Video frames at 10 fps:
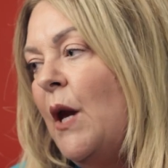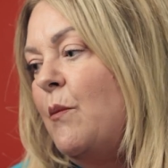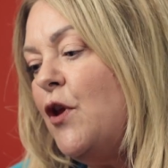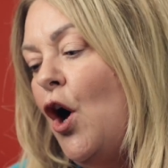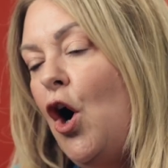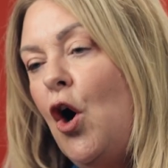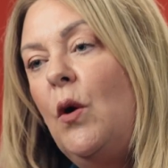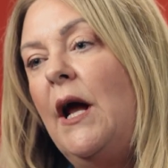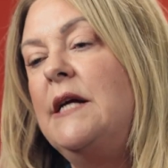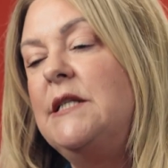But the
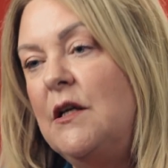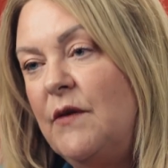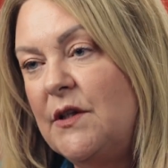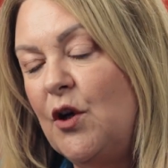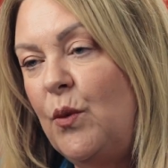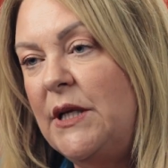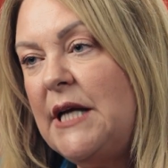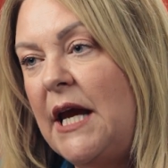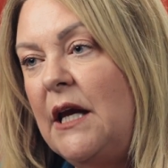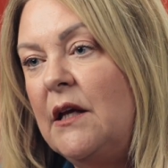whole idea is that we
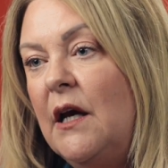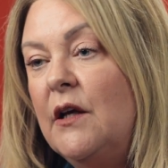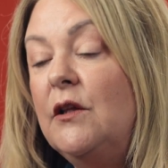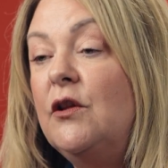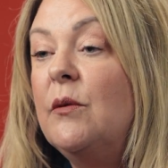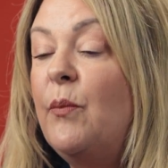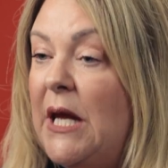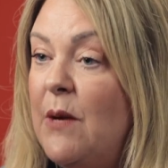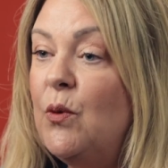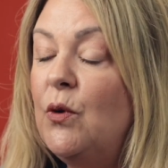take the
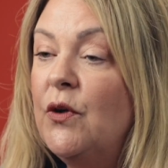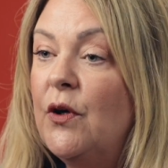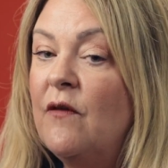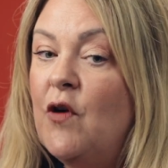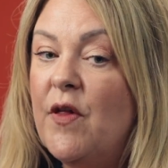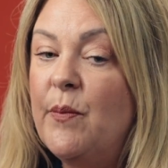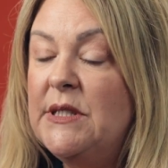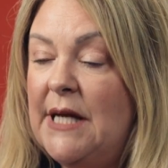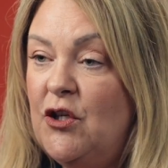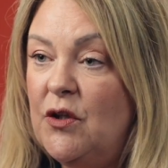people that have got the
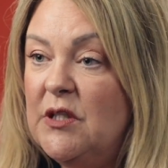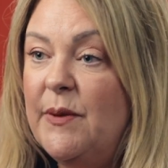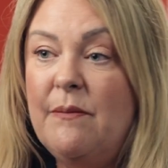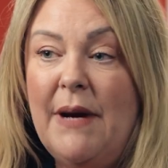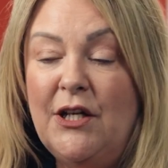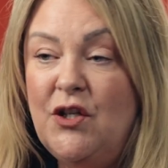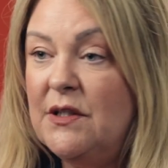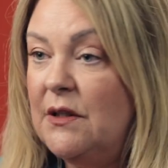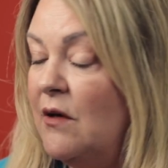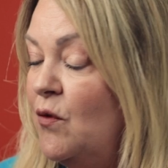potential to be the
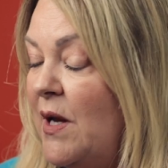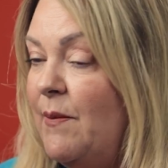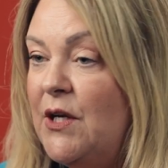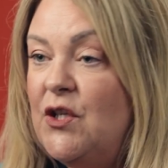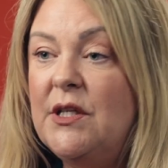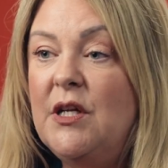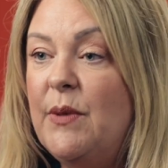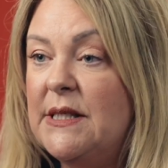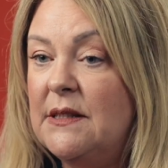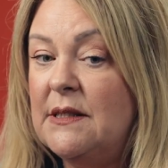managers, great managers in your
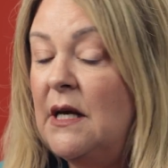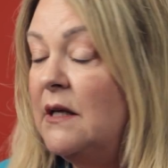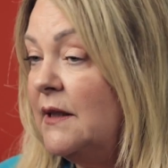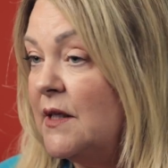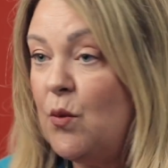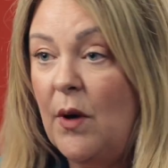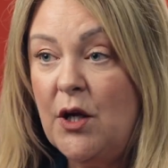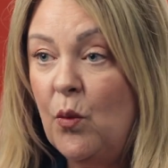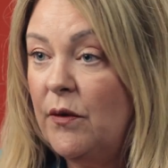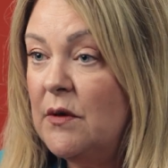business, that's why
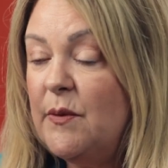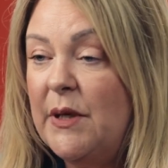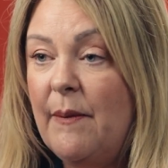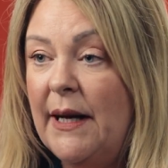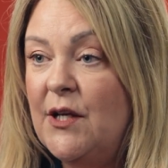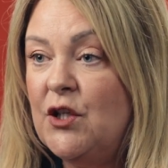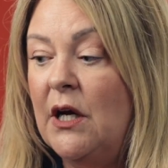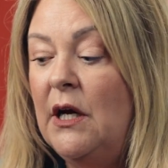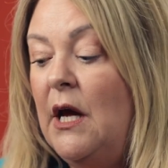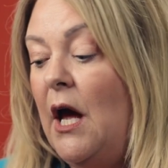you want them to be a
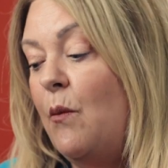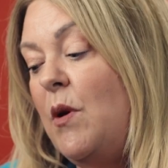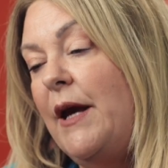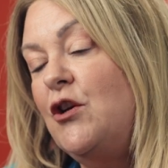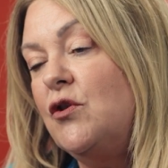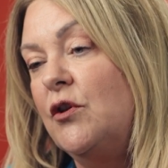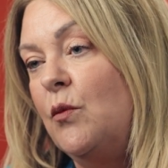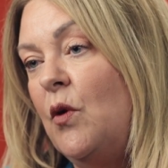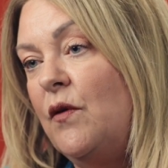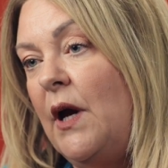manager, and we make sure
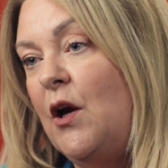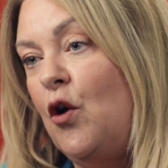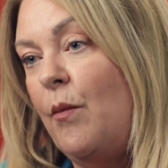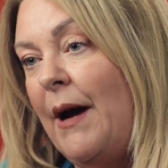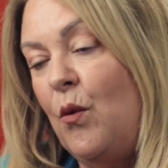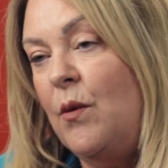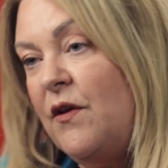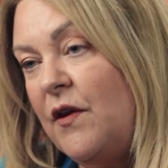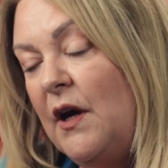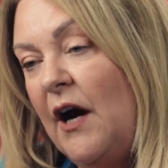that what they come out
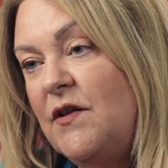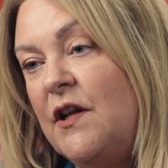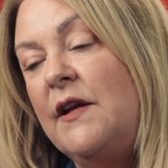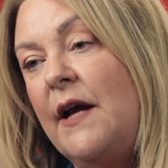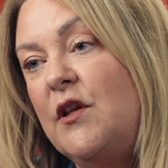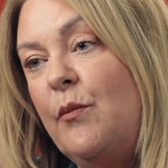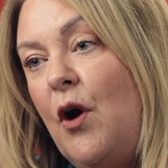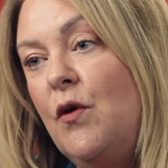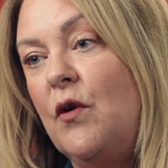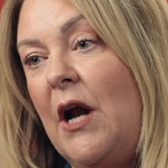with at the end of the
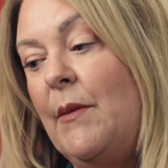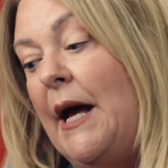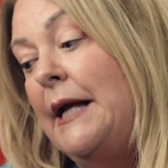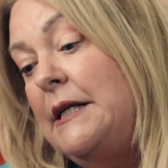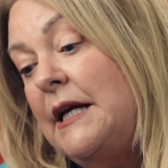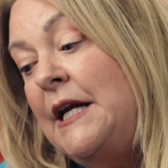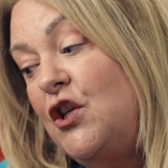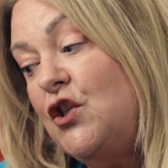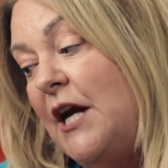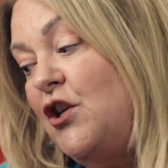program and at
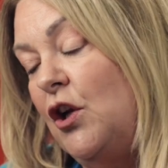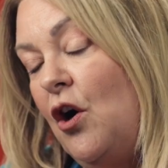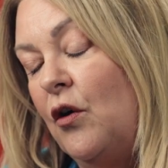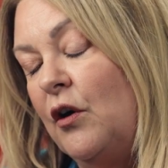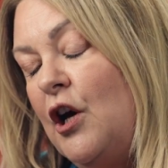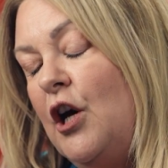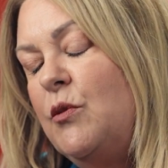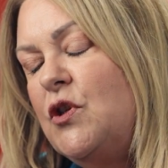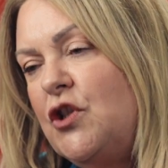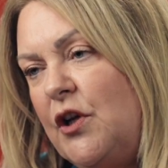each stage along,
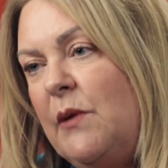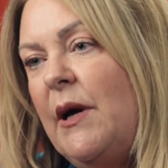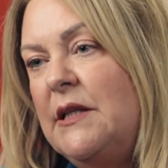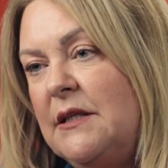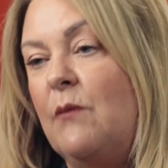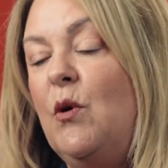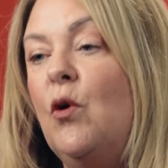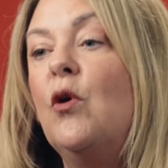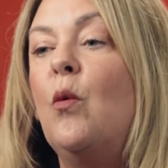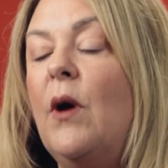but certainly by the time we
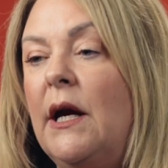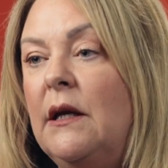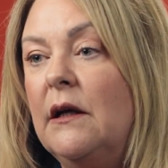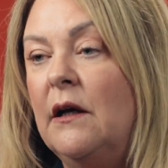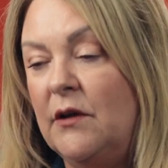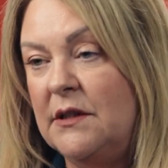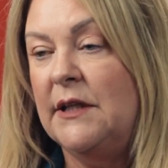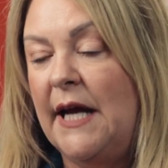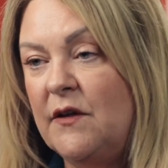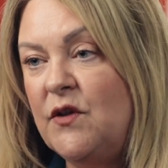walk away at
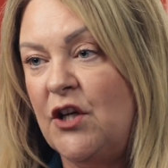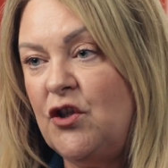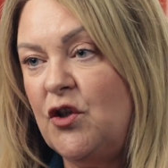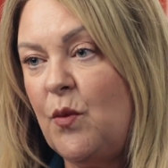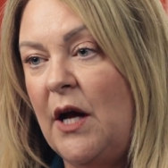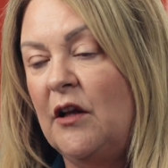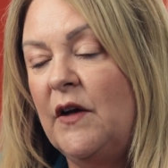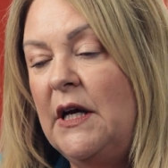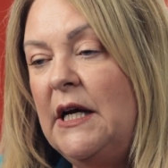the end of session 12,